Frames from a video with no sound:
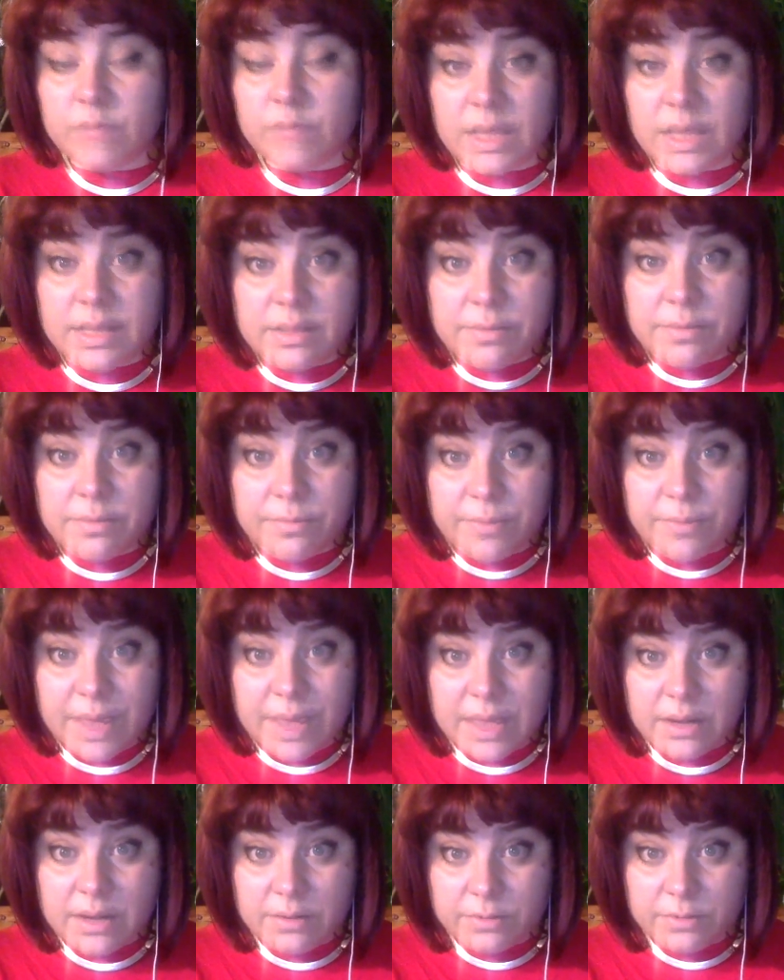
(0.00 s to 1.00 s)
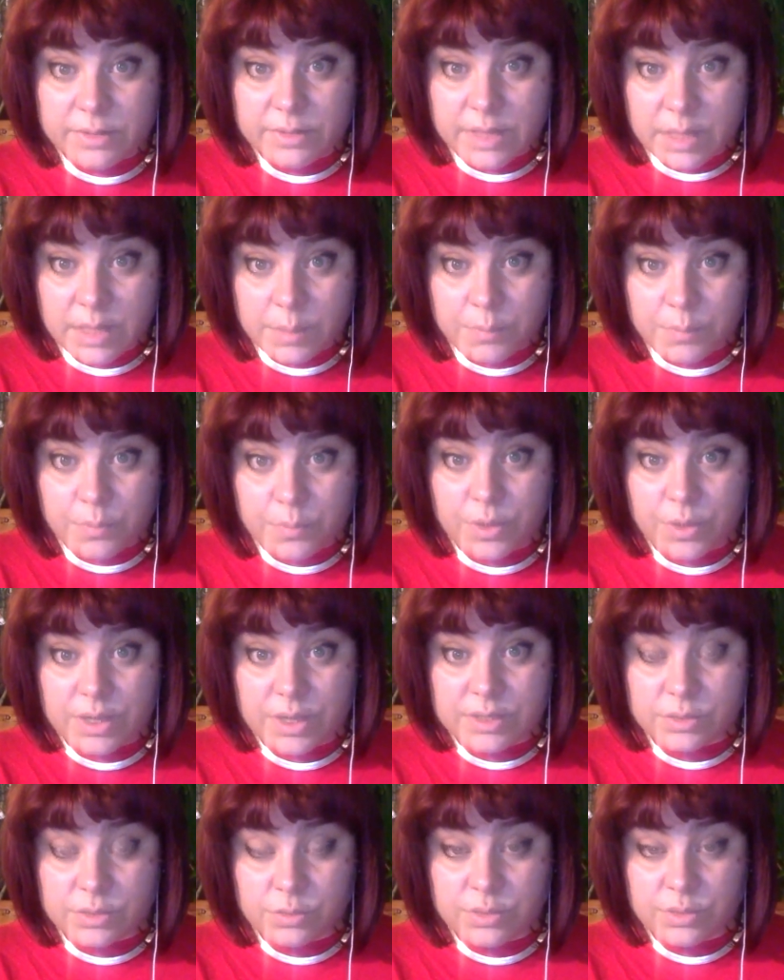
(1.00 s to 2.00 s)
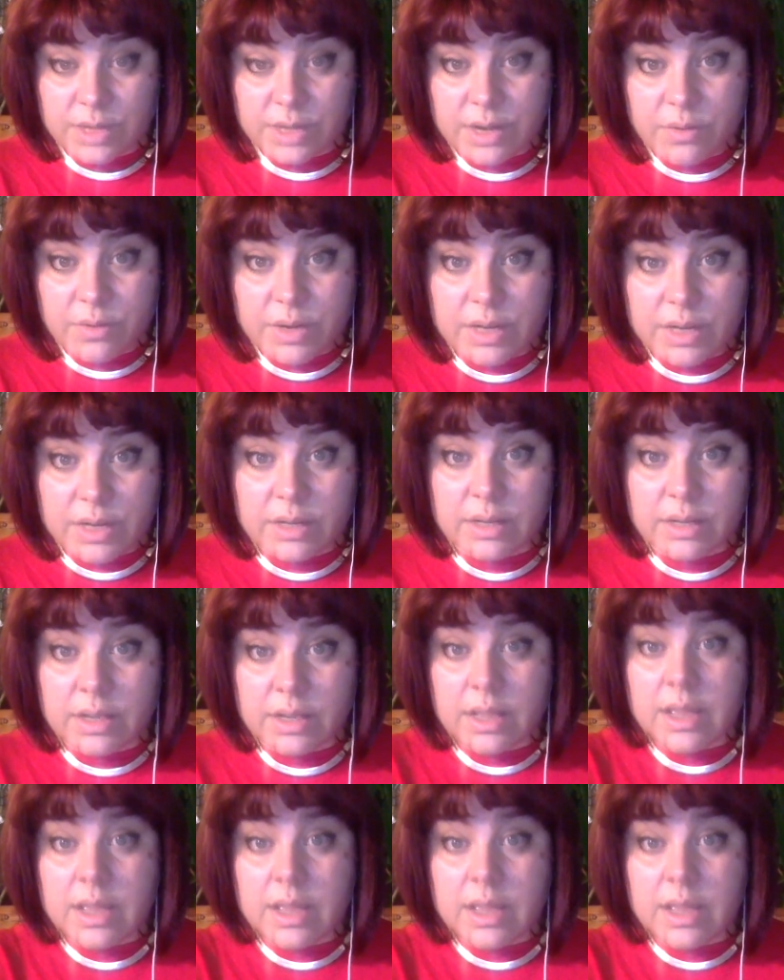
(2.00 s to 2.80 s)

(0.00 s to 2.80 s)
in a very deep, esoteric